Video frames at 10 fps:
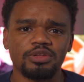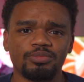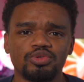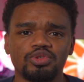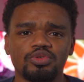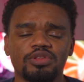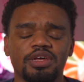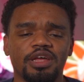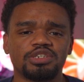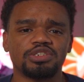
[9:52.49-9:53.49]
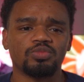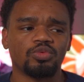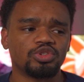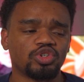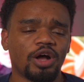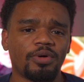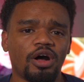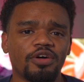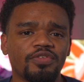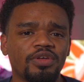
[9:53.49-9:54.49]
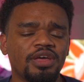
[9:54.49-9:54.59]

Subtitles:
The Bluetooth connection would drop off